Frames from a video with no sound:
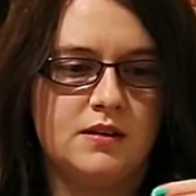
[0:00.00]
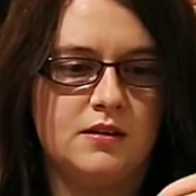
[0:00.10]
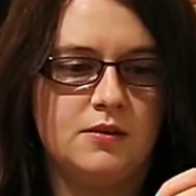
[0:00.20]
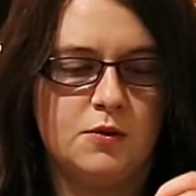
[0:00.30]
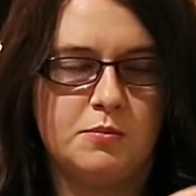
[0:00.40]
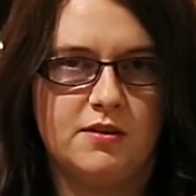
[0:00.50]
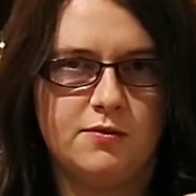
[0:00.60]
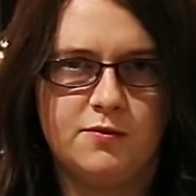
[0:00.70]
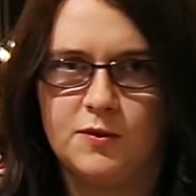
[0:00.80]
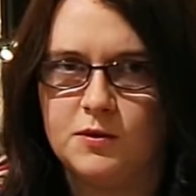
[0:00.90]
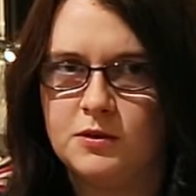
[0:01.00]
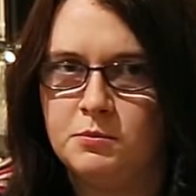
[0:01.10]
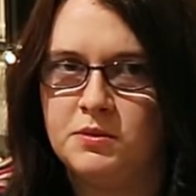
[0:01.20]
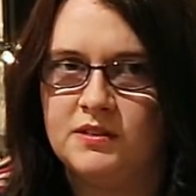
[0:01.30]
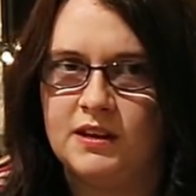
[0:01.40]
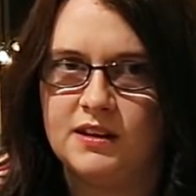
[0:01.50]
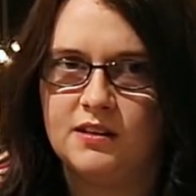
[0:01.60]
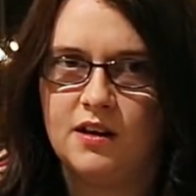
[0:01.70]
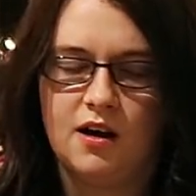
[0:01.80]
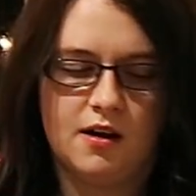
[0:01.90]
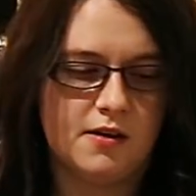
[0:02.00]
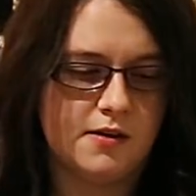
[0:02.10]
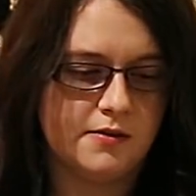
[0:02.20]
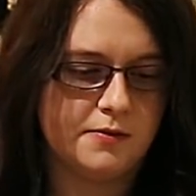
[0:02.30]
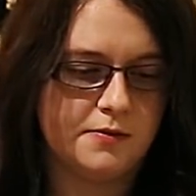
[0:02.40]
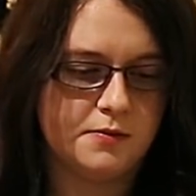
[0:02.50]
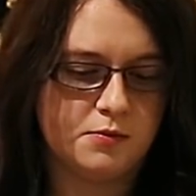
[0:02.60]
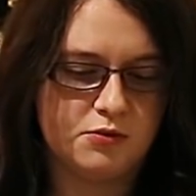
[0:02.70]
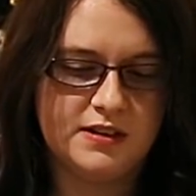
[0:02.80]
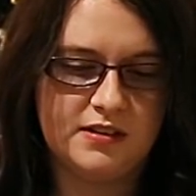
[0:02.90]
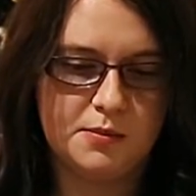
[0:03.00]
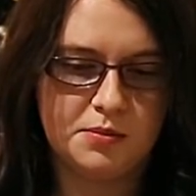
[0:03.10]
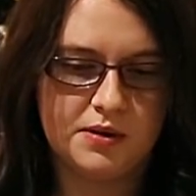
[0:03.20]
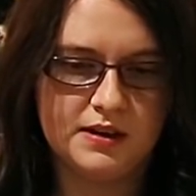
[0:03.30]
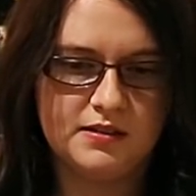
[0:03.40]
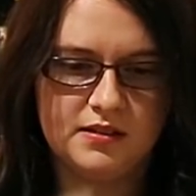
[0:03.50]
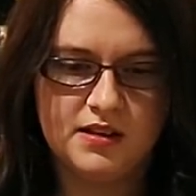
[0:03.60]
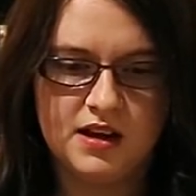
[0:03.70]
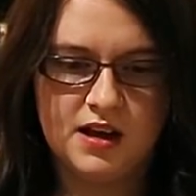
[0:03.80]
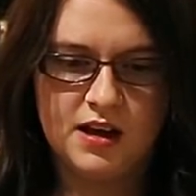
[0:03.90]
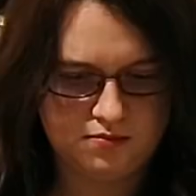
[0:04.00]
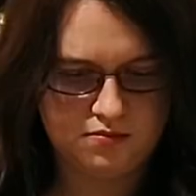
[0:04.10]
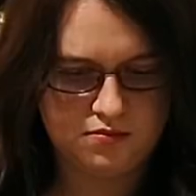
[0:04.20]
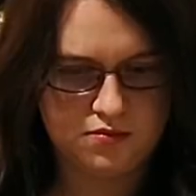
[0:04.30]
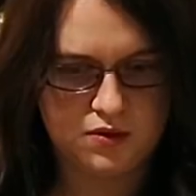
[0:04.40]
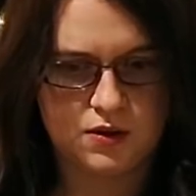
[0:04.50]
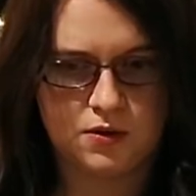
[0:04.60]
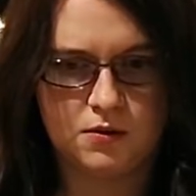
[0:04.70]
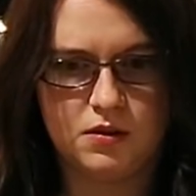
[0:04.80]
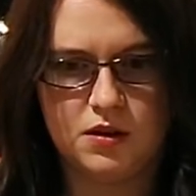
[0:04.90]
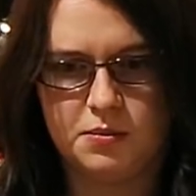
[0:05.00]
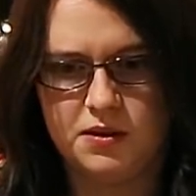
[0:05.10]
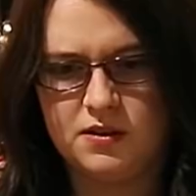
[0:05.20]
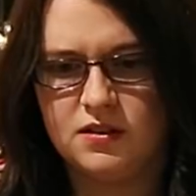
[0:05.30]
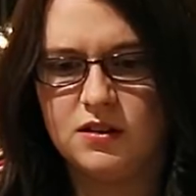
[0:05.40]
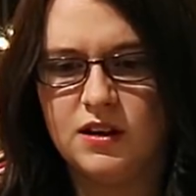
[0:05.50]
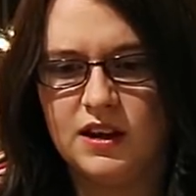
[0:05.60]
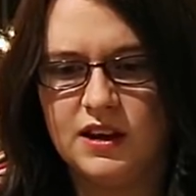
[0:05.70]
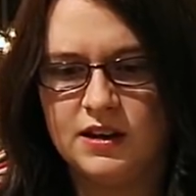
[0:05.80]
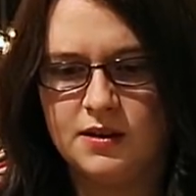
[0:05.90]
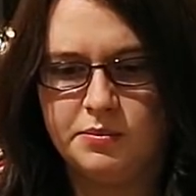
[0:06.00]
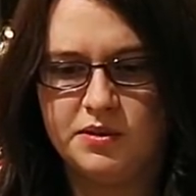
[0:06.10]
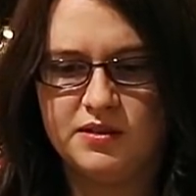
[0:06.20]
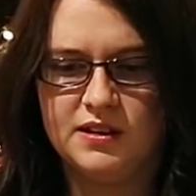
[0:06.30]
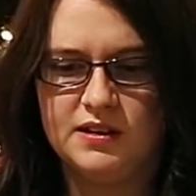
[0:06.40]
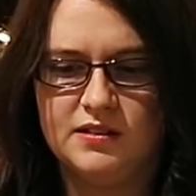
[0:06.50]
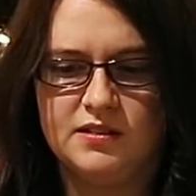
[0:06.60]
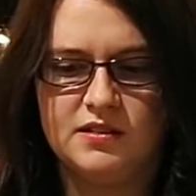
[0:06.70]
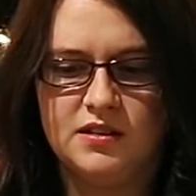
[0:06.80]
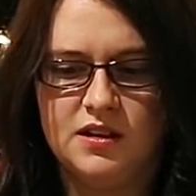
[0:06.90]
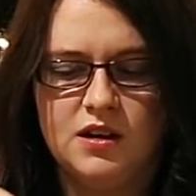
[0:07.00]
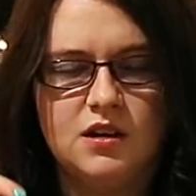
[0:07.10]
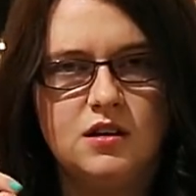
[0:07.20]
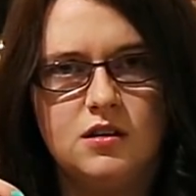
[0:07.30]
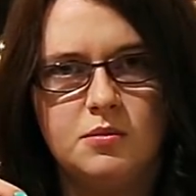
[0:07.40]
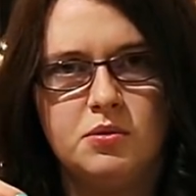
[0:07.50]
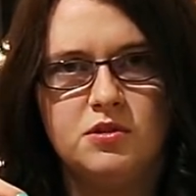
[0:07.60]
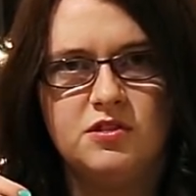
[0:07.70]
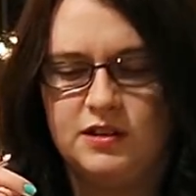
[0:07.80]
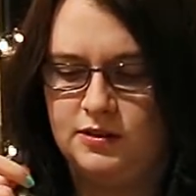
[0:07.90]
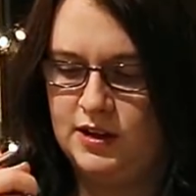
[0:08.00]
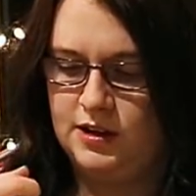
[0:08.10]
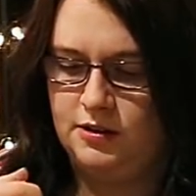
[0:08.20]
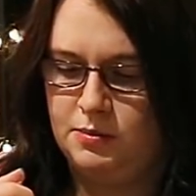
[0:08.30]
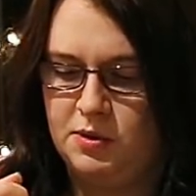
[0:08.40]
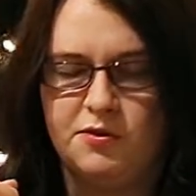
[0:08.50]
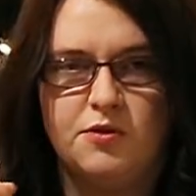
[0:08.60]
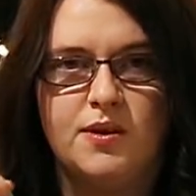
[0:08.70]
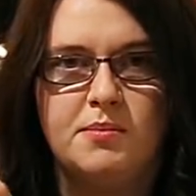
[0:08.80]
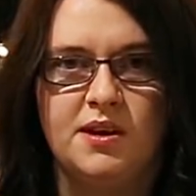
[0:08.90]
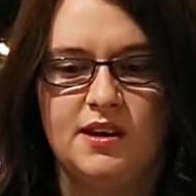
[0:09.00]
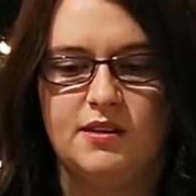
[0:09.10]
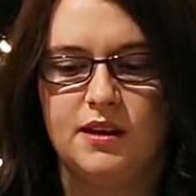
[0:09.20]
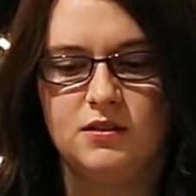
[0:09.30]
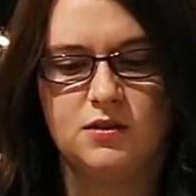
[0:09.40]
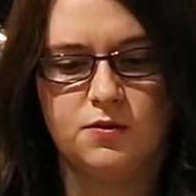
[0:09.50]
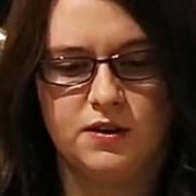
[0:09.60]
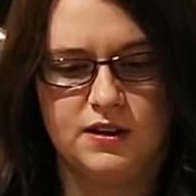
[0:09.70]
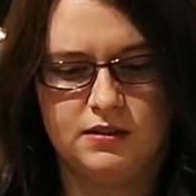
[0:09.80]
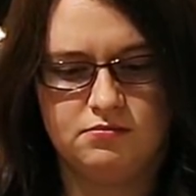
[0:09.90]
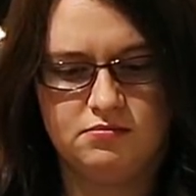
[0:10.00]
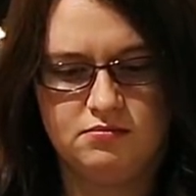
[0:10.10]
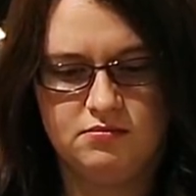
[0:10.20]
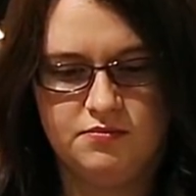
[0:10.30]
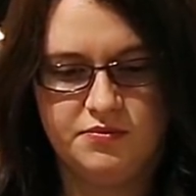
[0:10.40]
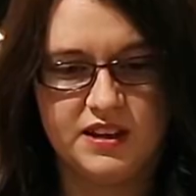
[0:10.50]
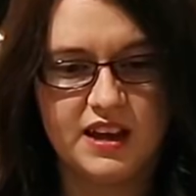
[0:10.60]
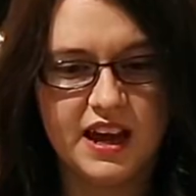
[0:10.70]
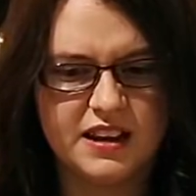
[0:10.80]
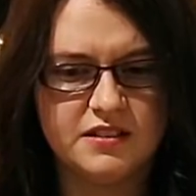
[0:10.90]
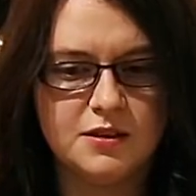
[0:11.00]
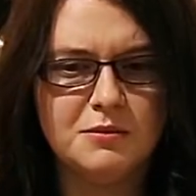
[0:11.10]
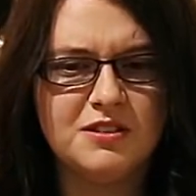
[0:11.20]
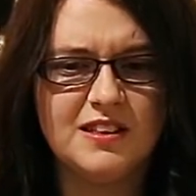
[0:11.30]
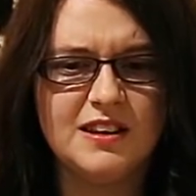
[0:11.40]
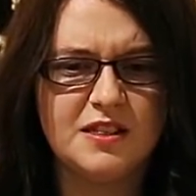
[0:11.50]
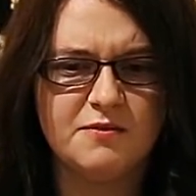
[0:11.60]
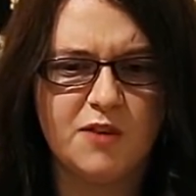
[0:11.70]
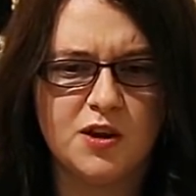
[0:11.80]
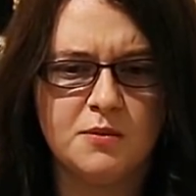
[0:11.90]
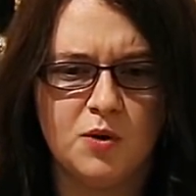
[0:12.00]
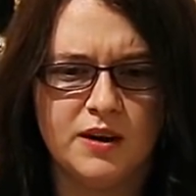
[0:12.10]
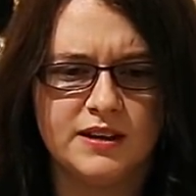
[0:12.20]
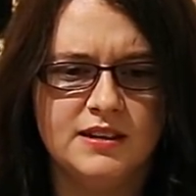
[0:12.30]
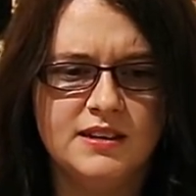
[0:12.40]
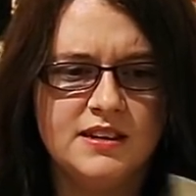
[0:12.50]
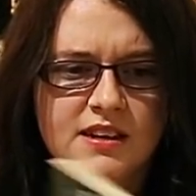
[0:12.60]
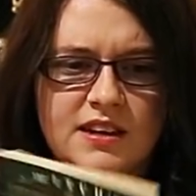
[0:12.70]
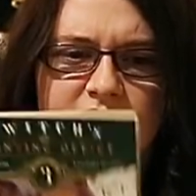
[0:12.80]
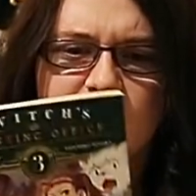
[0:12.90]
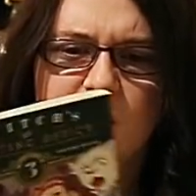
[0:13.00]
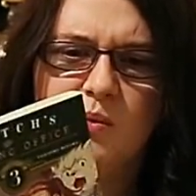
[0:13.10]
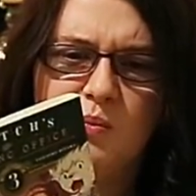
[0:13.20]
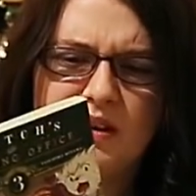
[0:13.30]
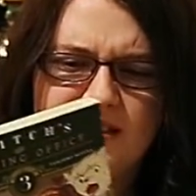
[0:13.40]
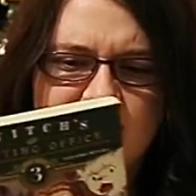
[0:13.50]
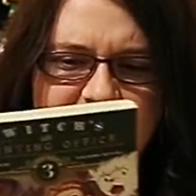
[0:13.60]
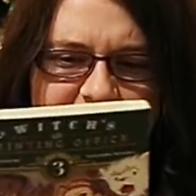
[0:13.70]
this for about 40% of retail price. Though, I'll be honest, looking at it, besides a push down here and a bit of a rip here, that looks fine. Again, that's so much thinner than Volume 1. What?